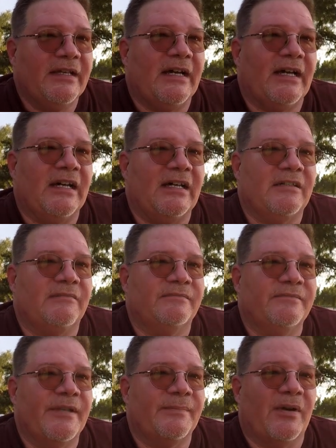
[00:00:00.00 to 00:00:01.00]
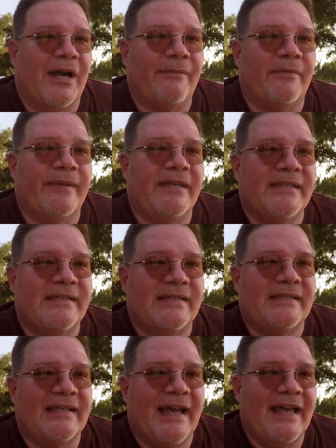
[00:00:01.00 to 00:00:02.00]
Um, the problem is,
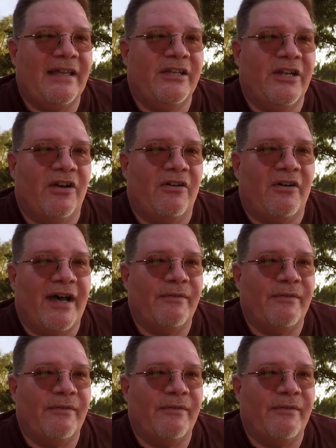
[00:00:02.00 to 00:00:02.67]
is that, you know,